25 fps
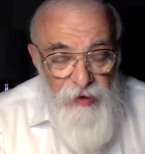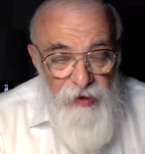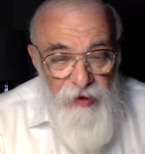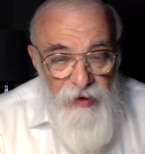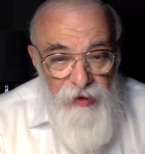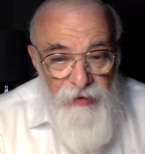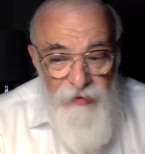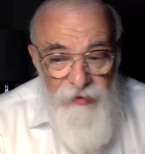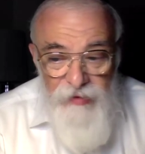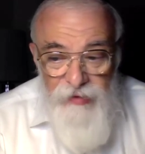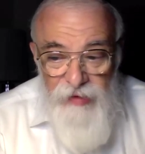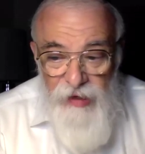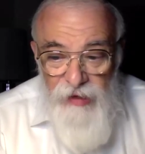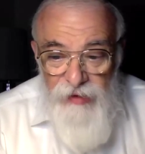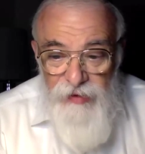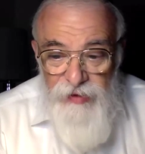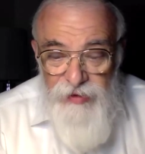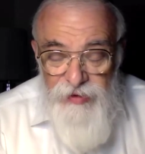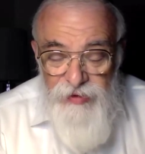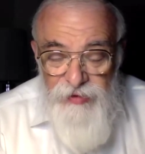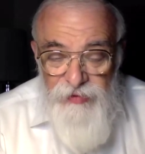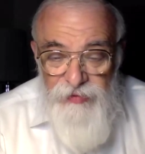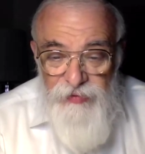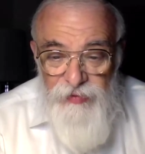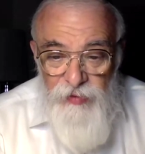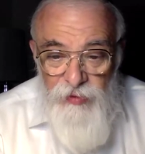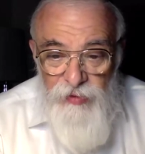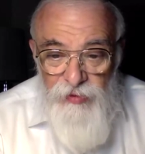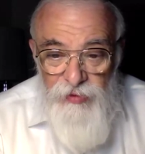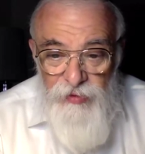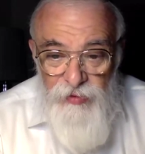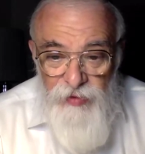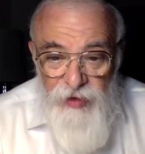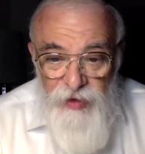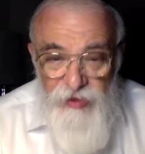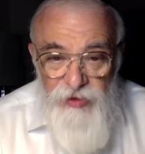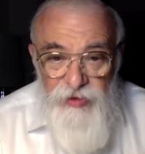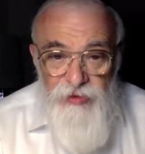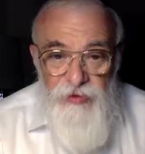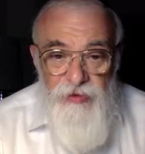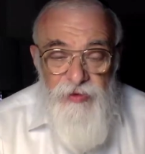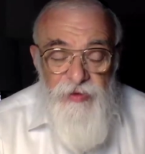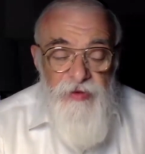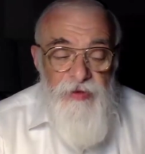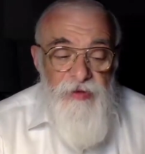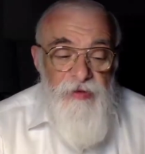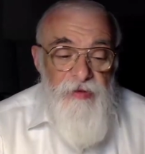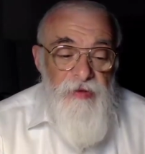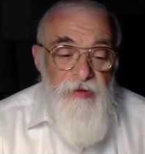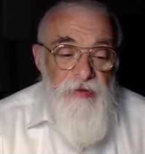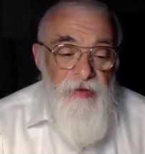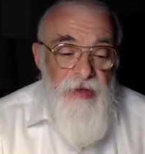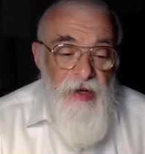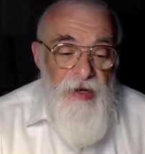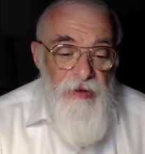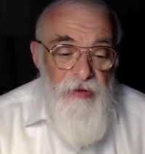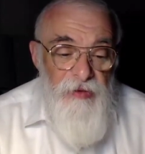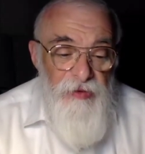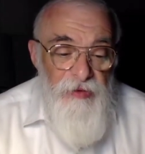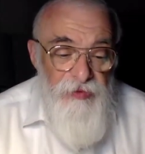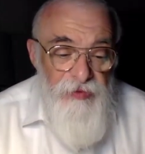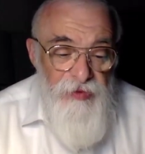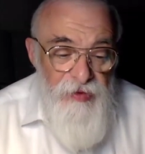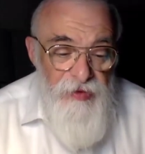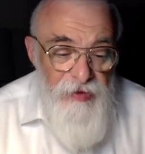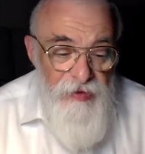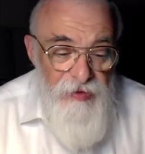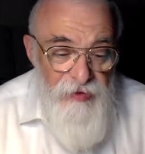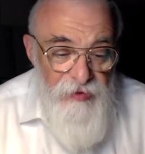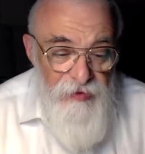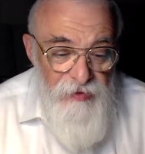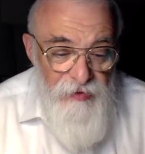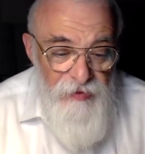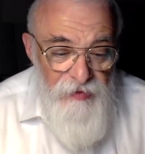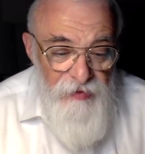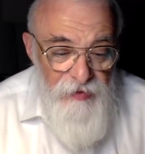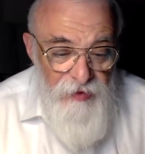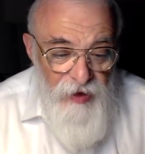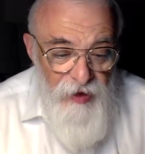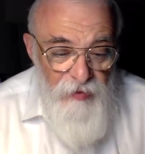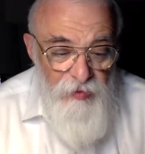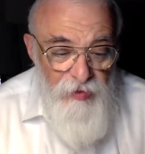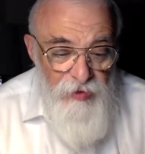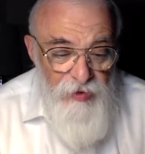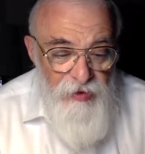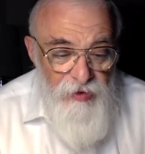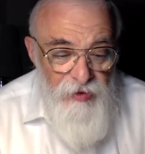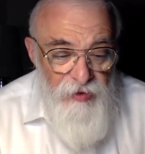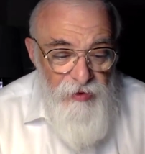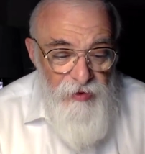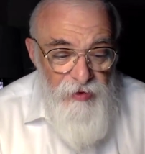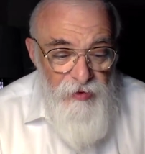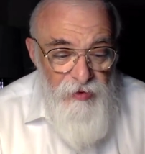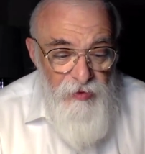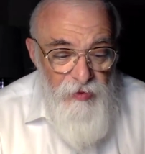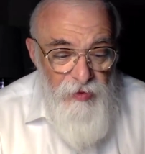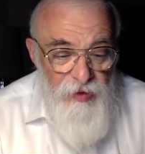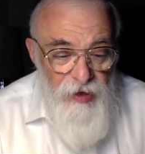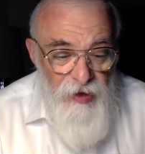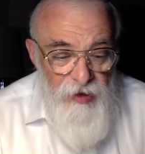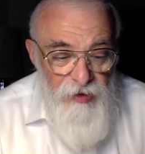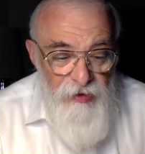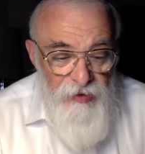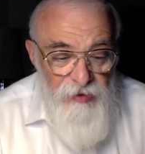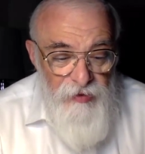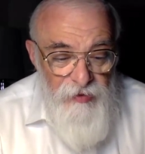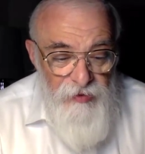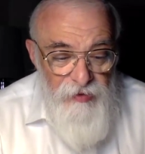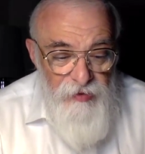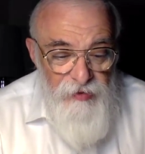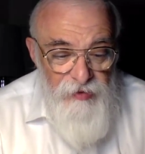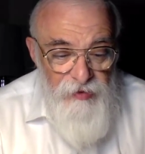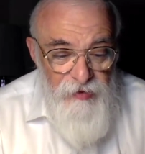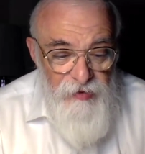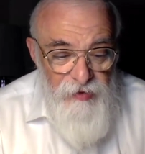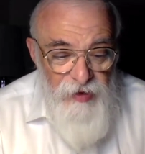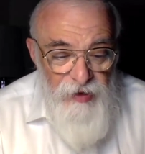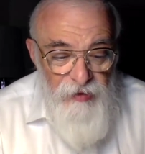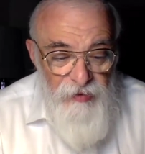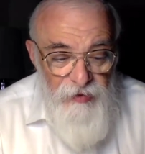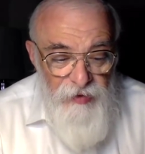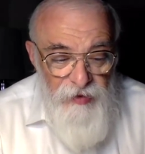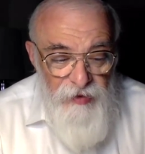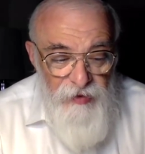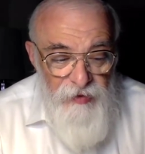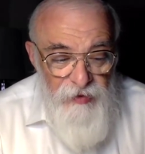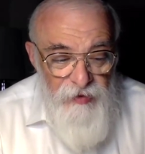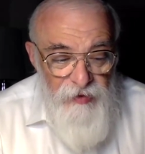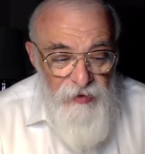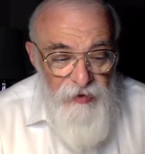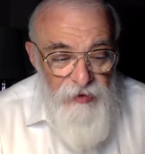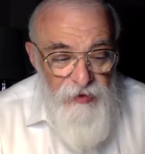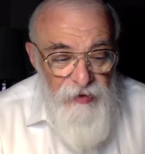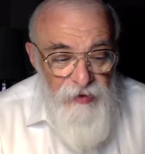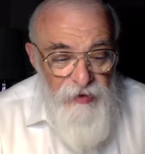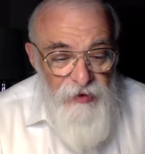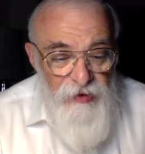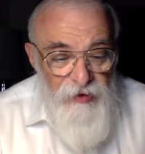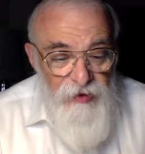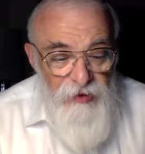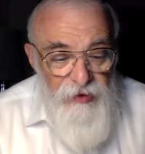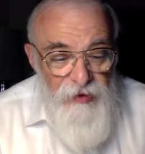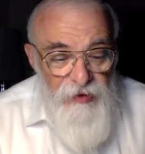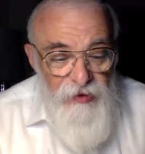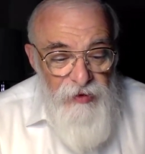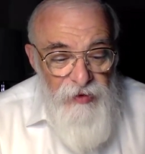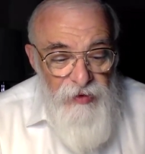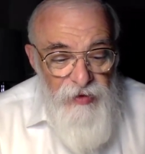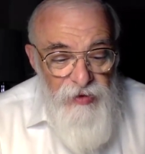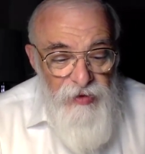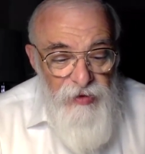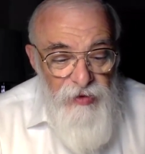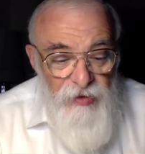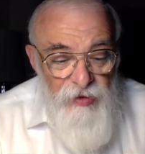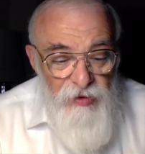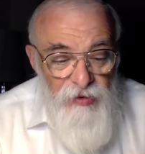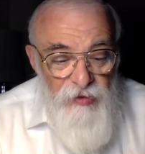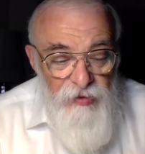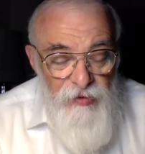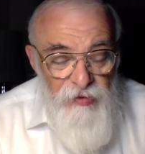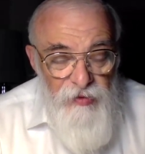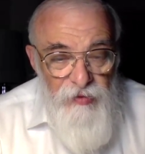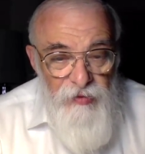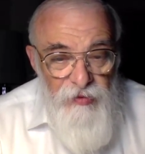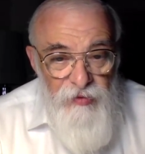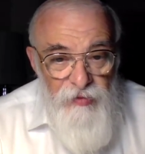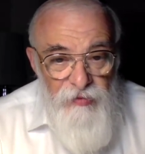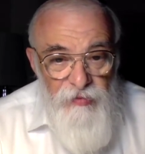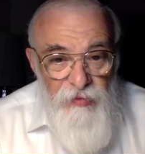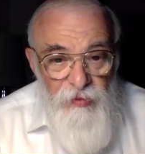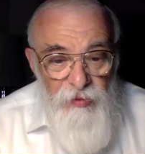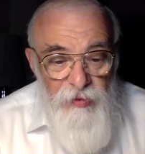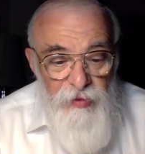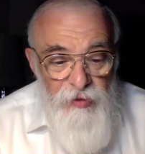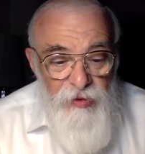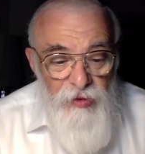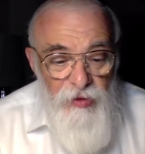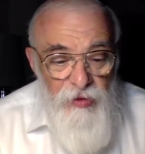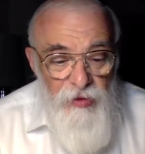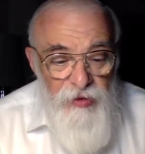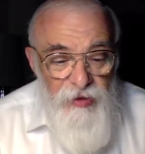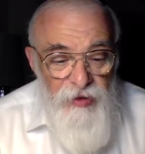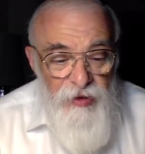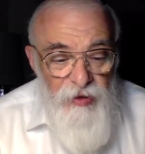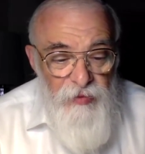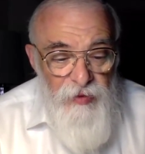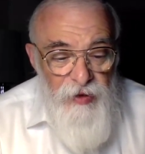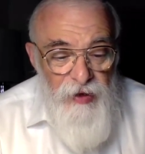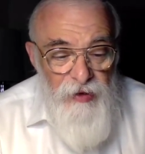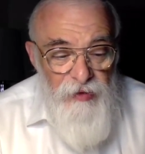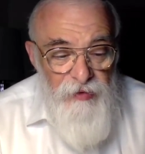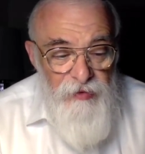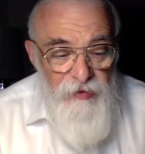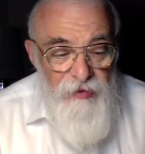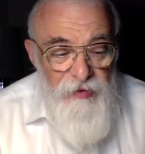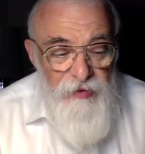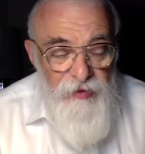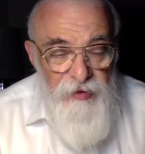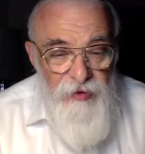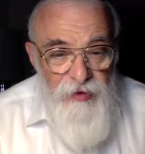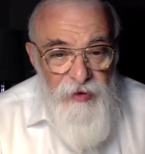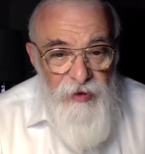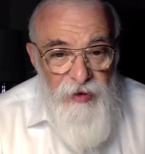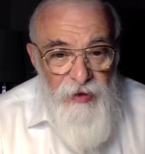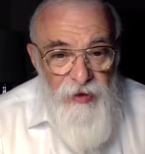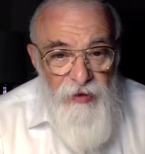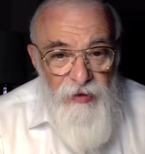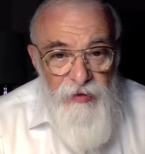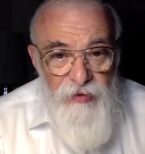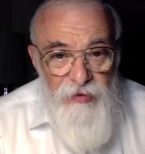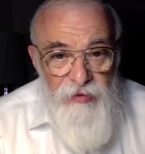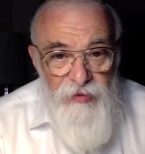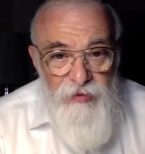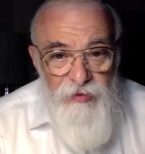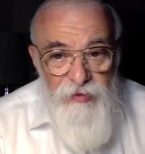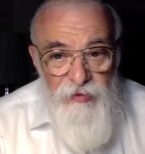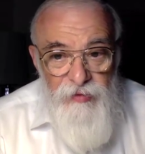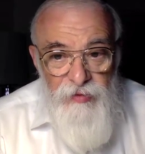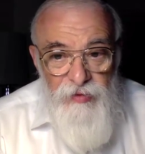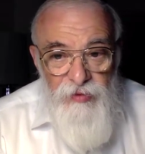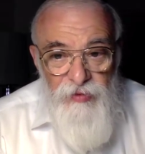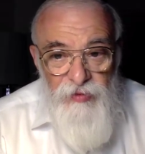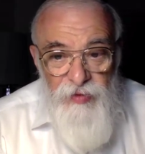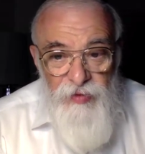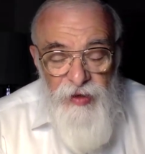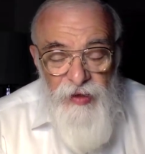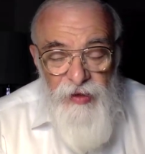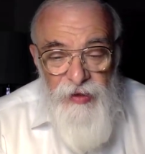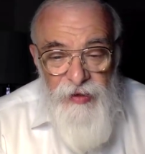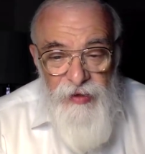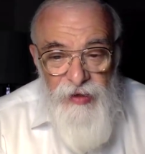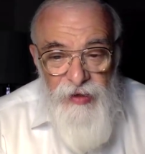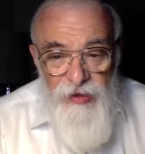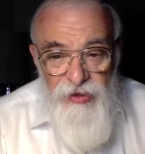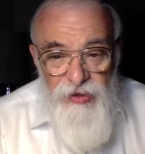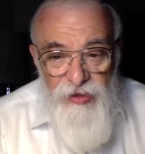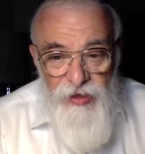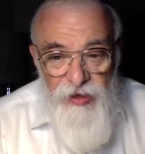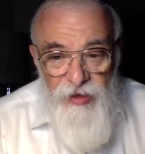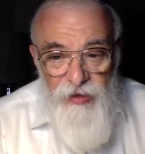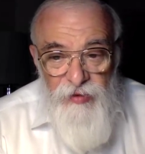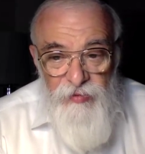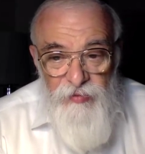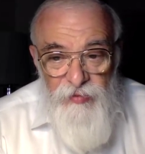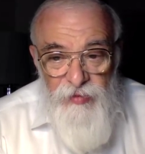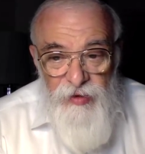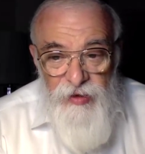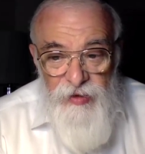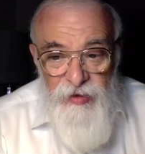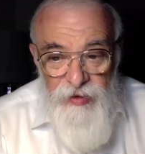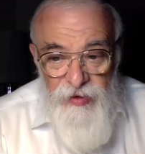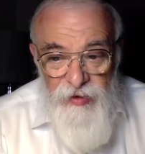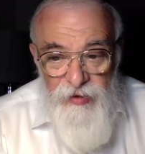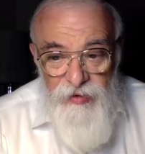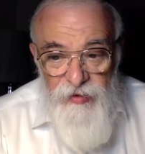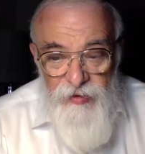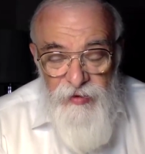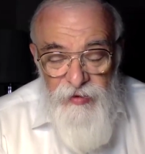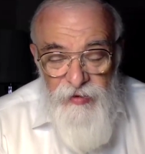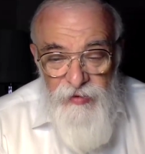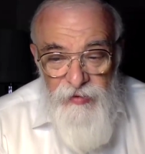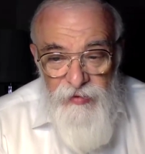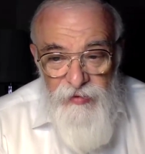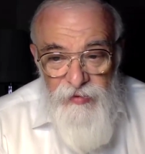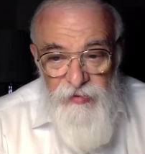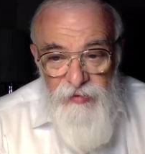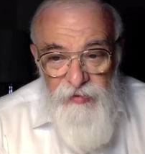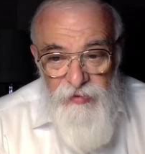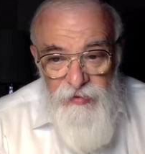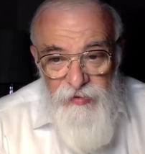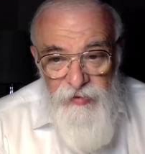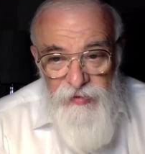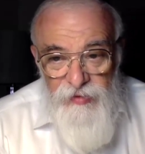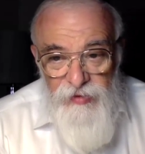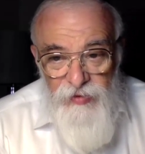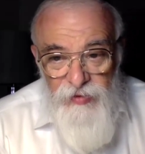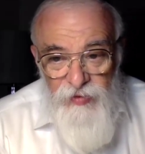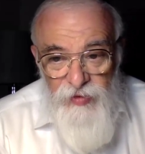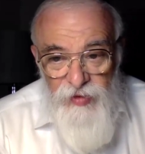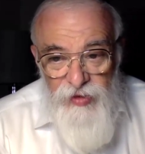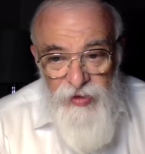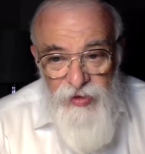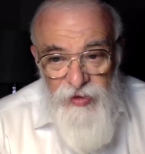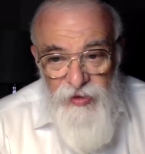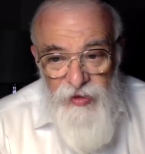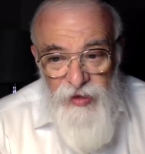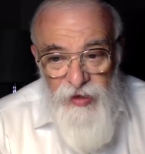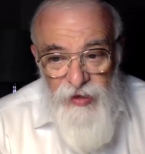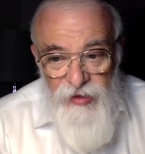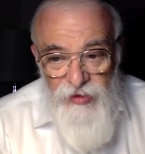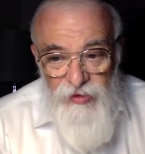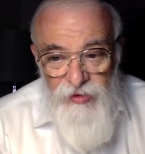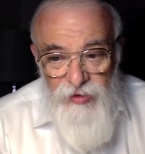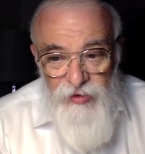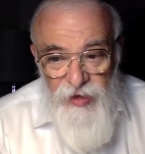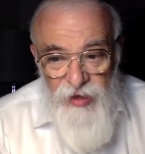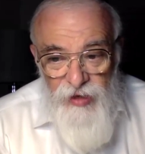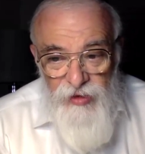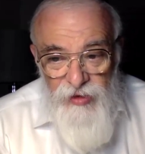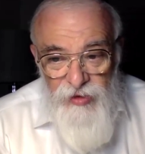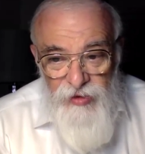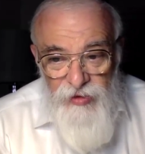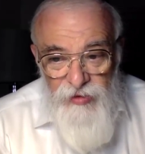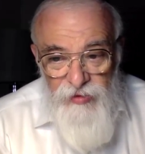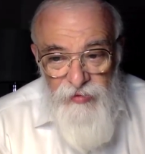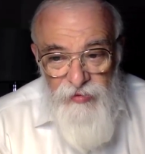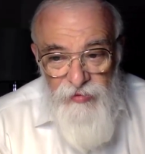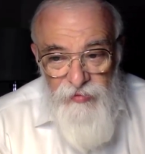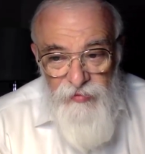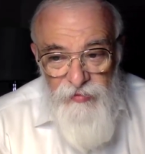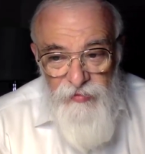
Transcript: and the dollar is the four directions, and Aleph is the Abishter that we are crowning. So what we're talking about is revealing Hashem in division and creation.